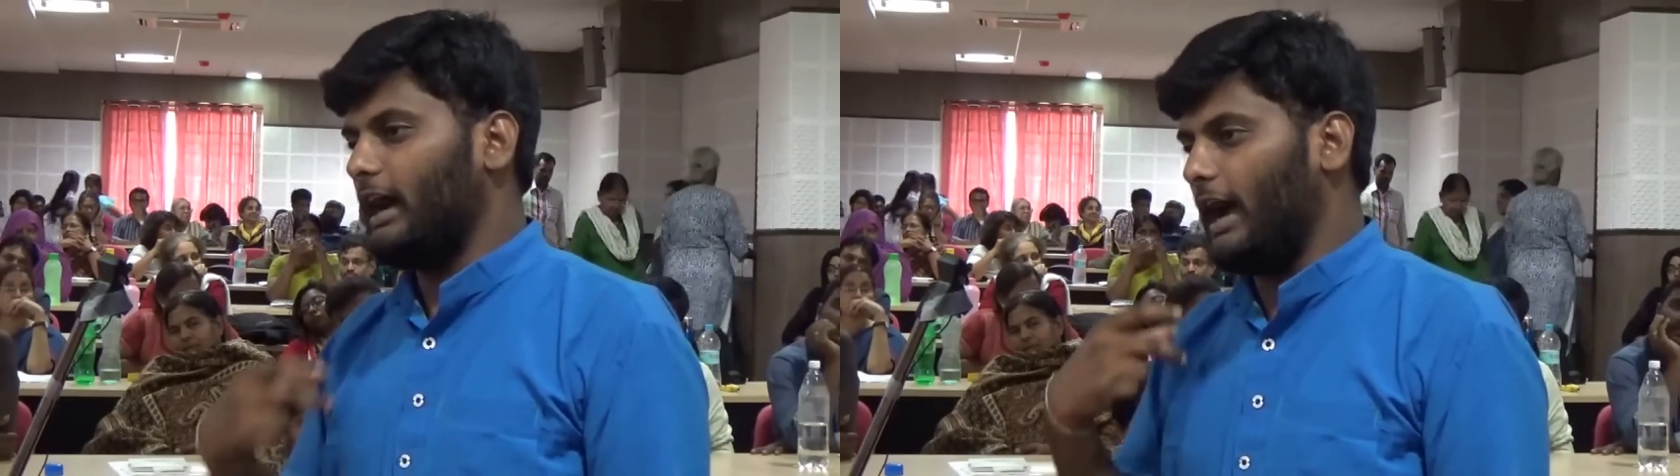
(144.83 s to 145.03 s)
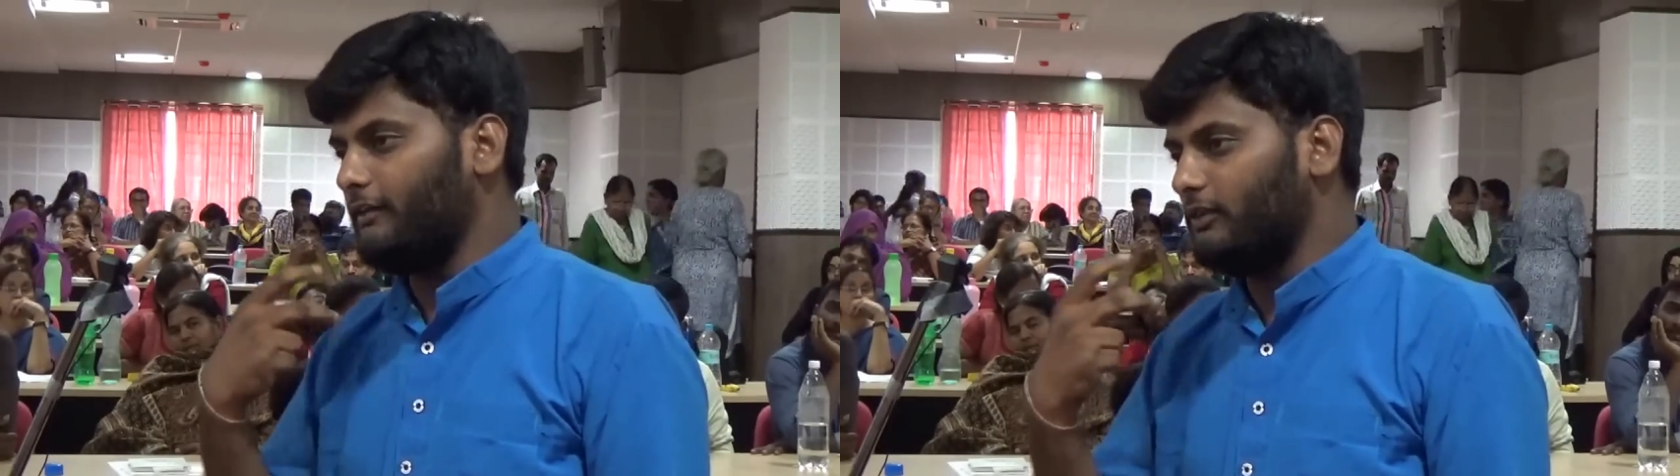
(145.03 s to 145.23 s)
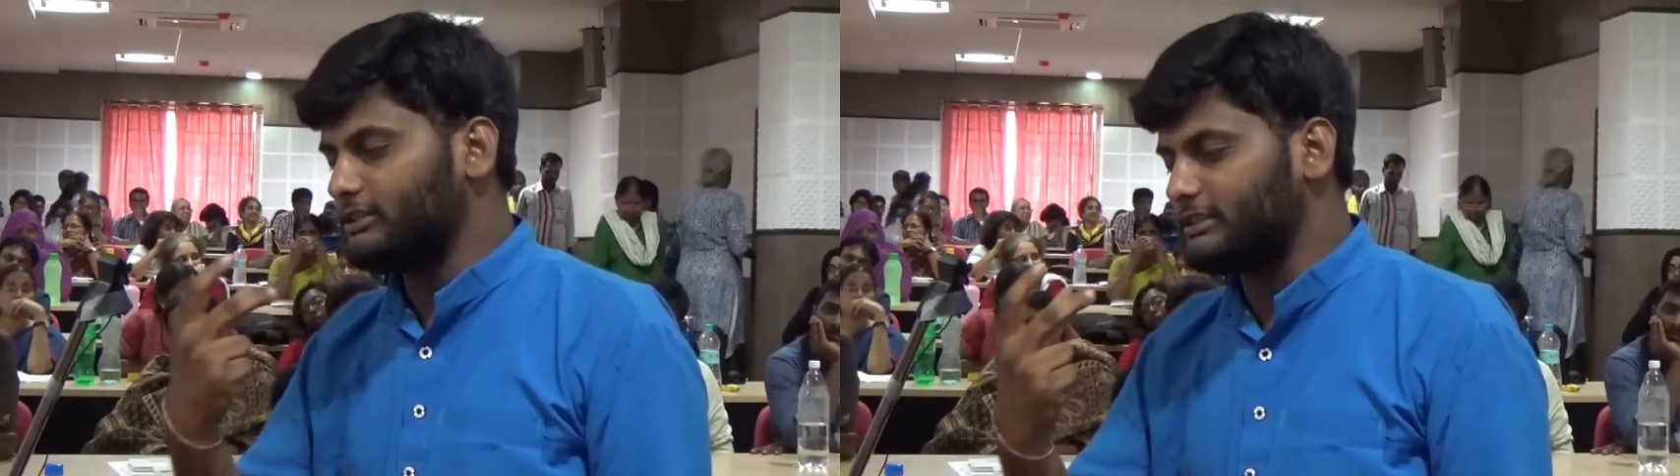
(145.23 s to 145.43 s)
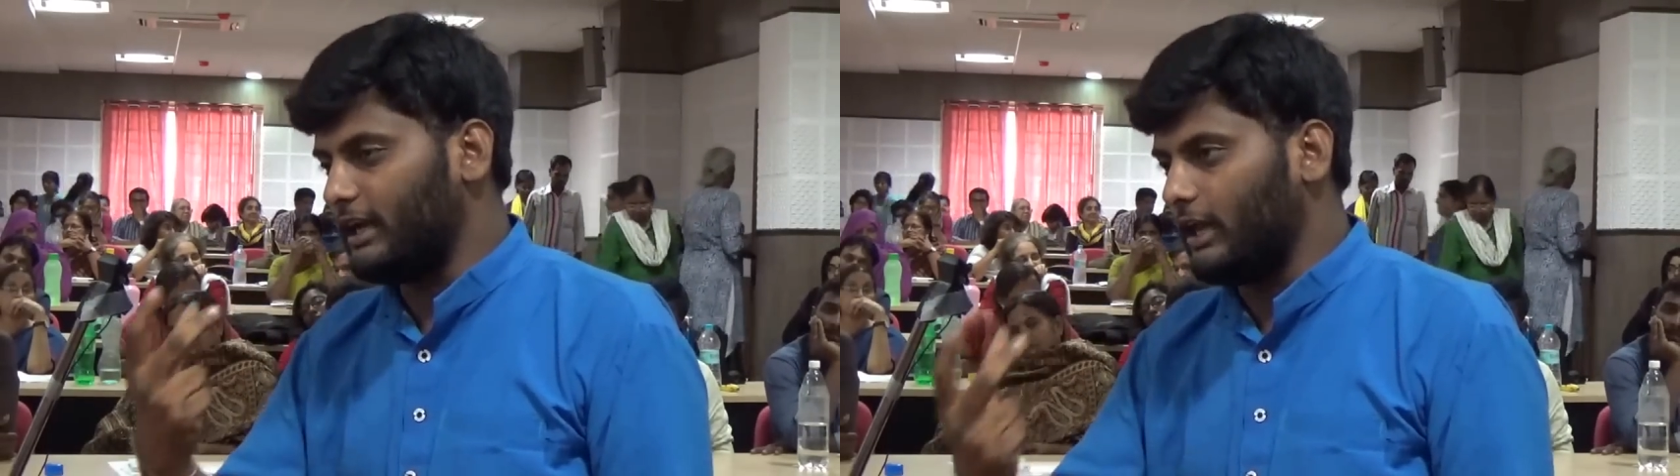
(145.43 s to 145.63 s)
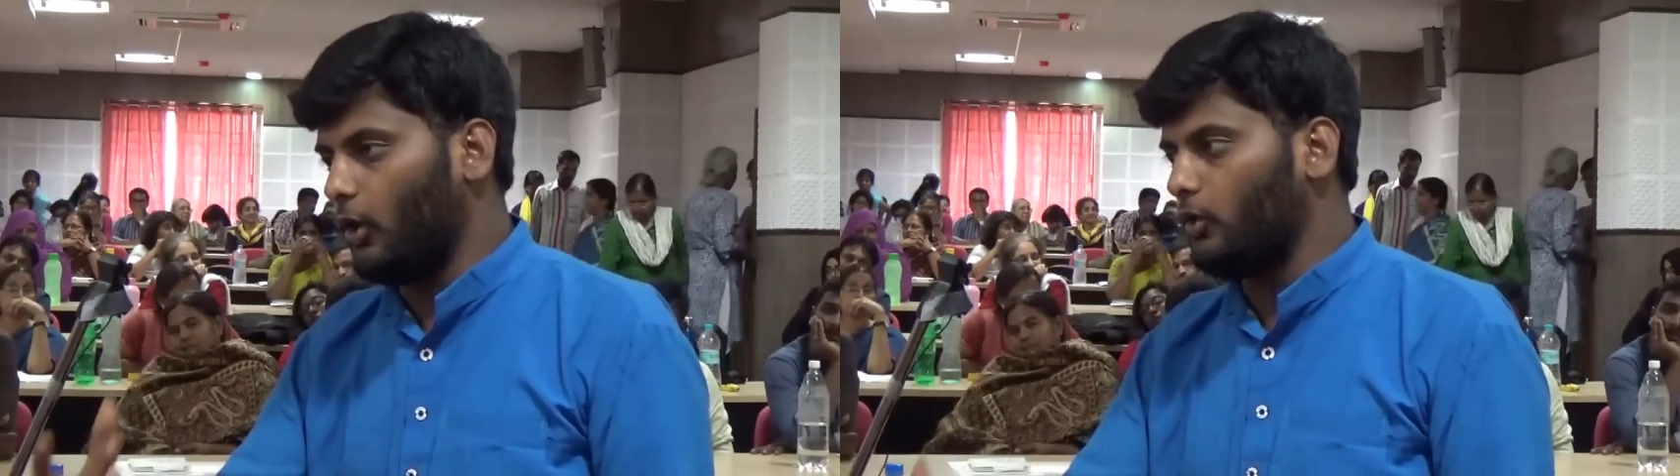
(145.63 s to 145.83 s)
I was
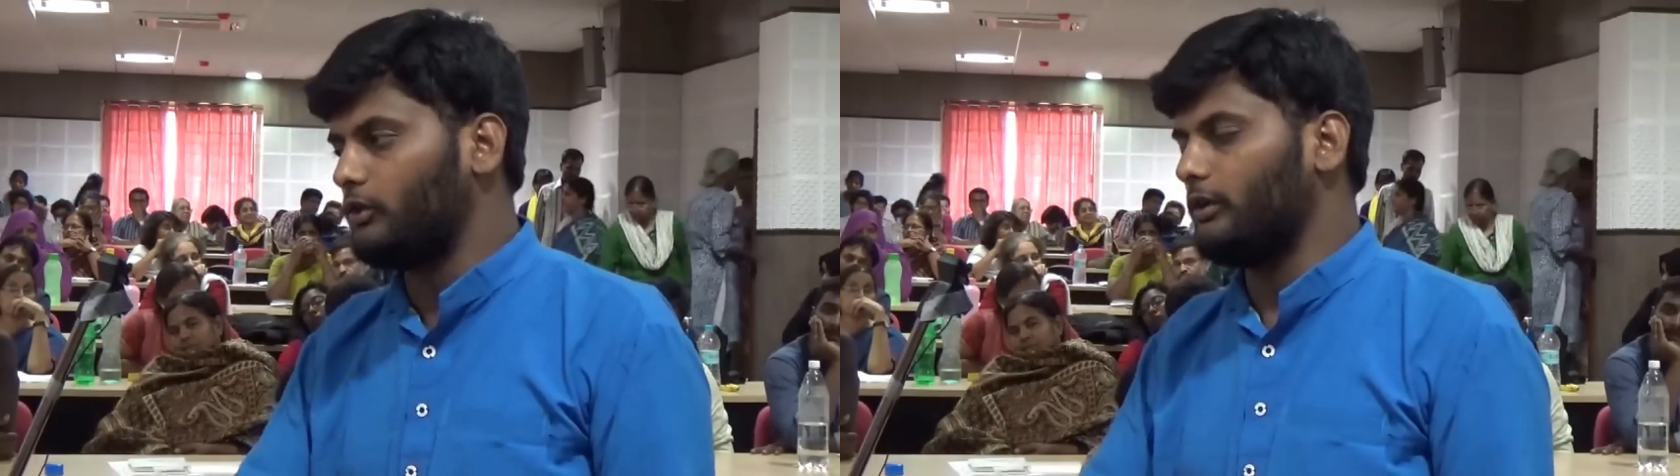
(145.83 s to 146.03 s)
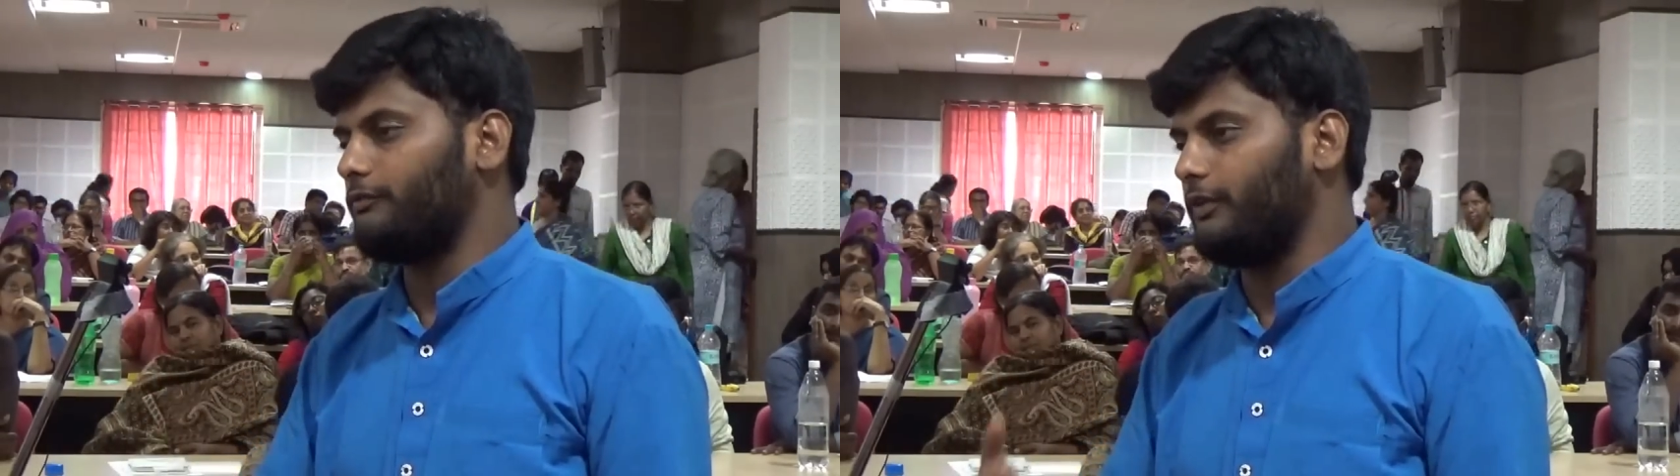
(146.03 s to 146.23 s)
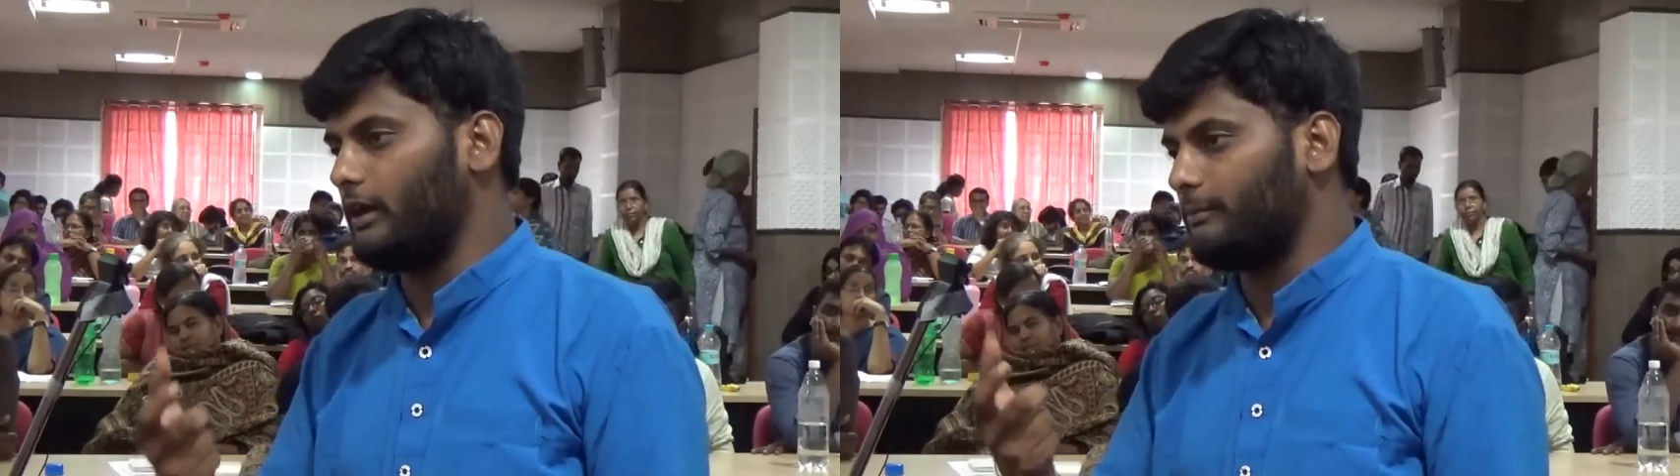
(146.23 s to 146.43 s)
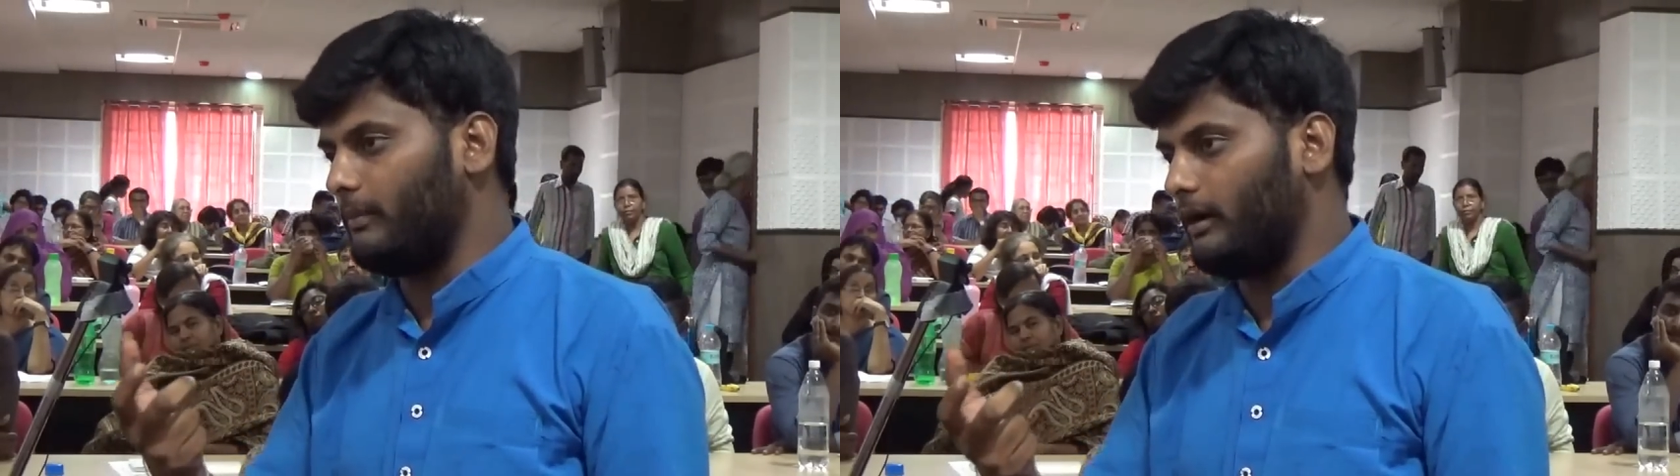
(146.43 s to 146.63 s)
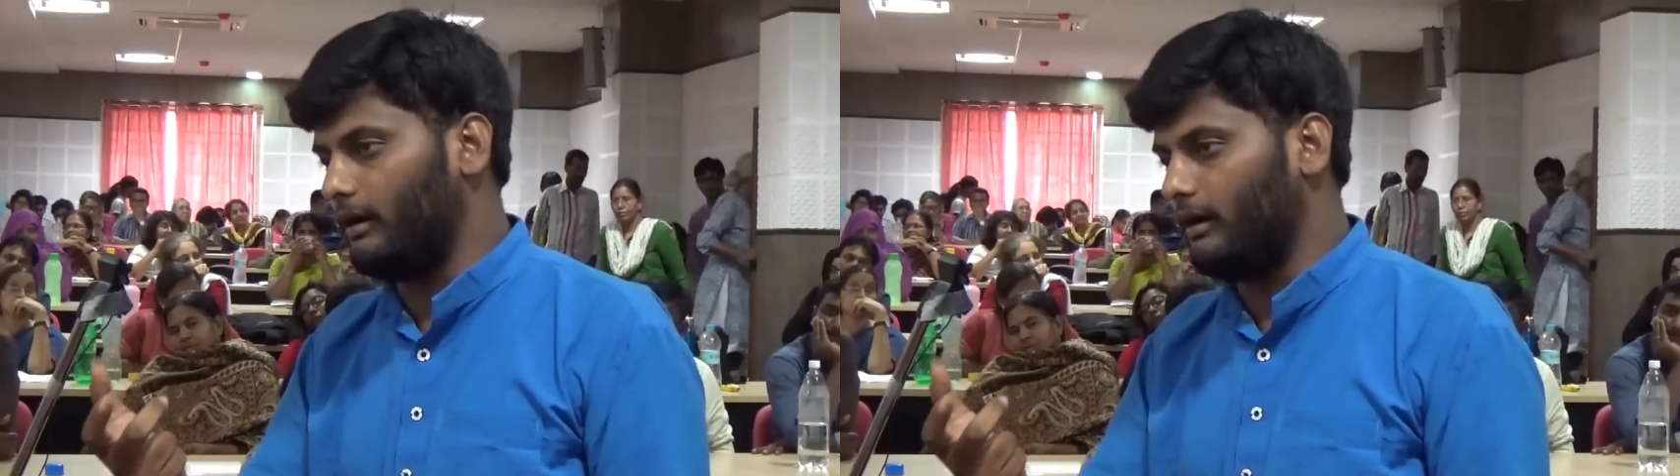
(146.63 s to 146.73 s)
allowed for